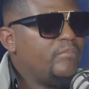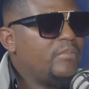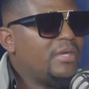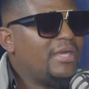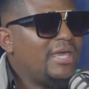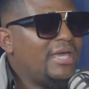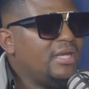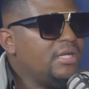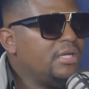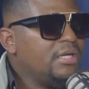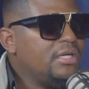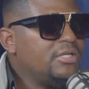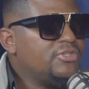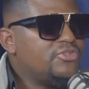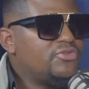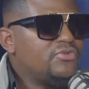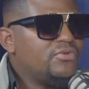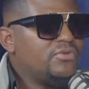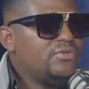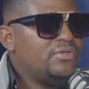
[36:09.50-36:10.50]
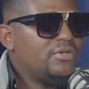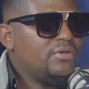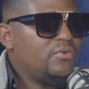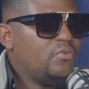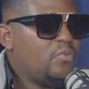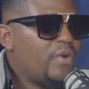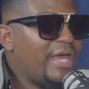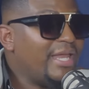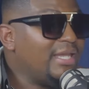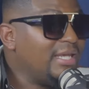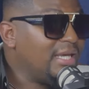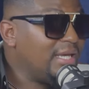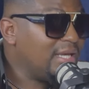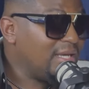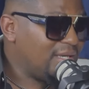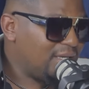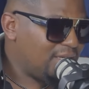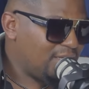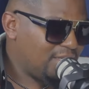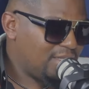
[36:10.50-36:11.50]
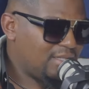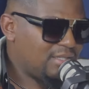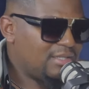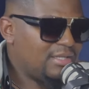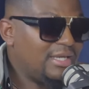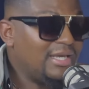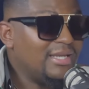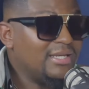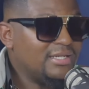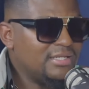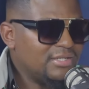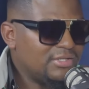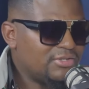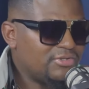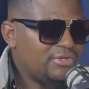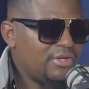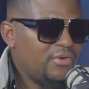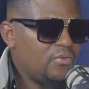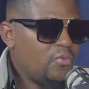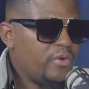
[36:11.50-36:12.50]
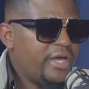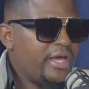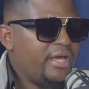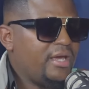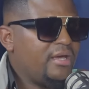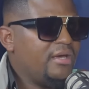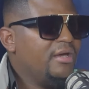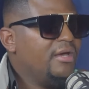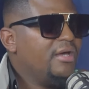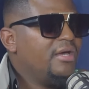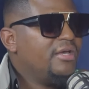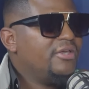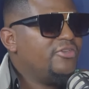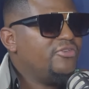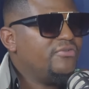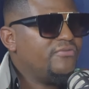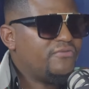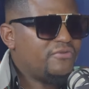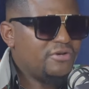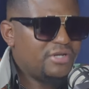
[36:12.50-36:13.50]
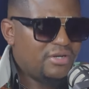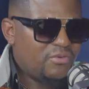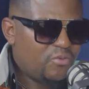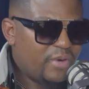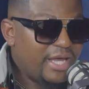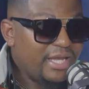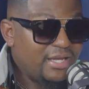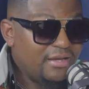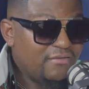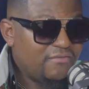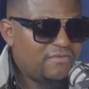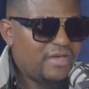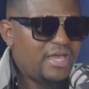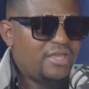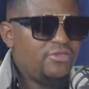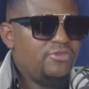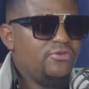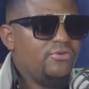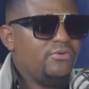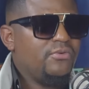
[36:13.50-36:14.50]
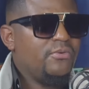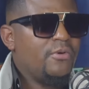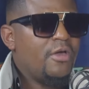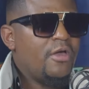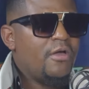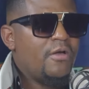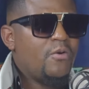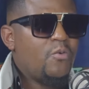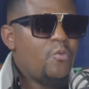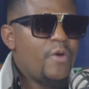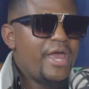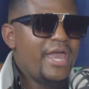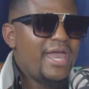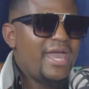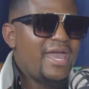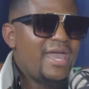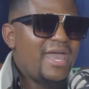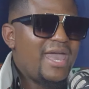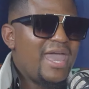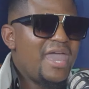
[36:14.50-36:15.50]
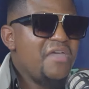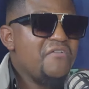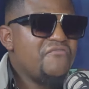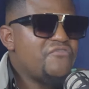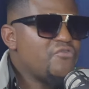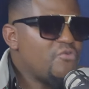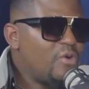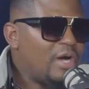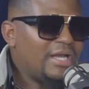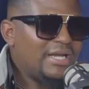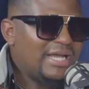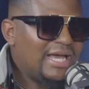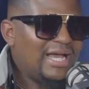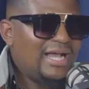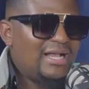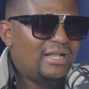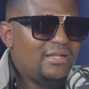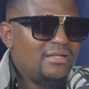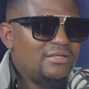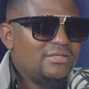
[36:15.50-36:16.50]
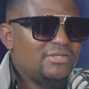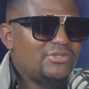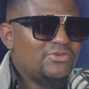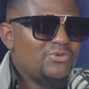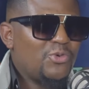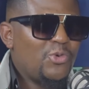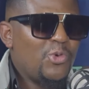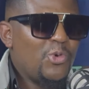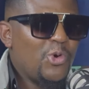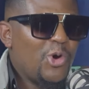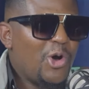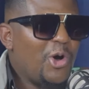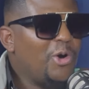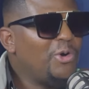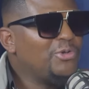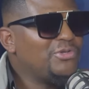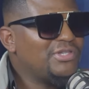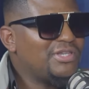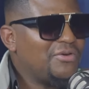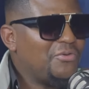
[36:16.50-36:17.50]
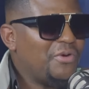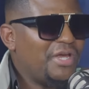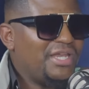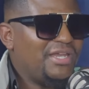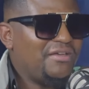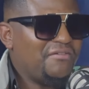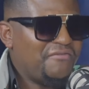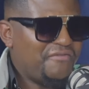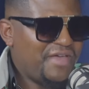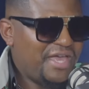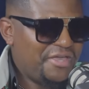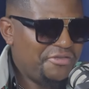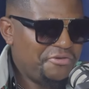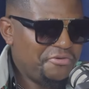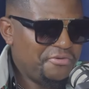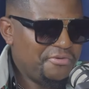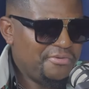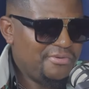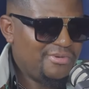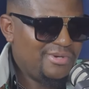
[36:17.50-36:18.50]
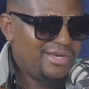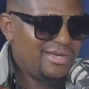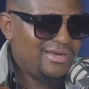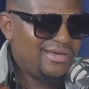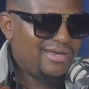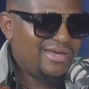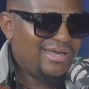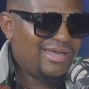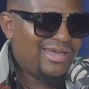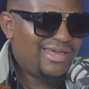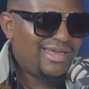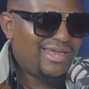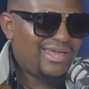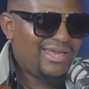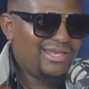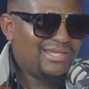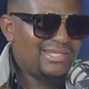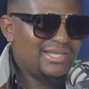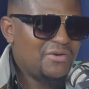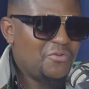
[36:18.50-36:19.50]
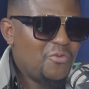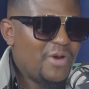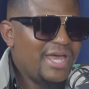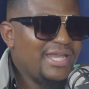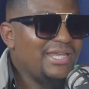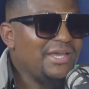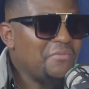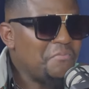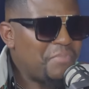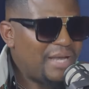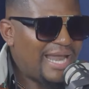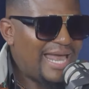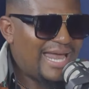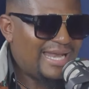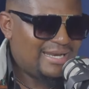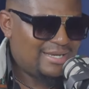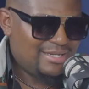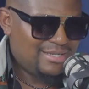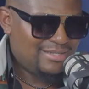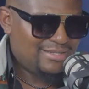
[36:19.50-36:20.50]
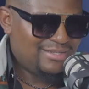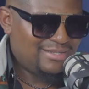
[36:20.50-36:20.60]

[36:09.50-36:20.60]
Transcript: Getting into the wedding industry where you've got a wedding venue, where everyone else who owns a wedding venue is a wedding planner.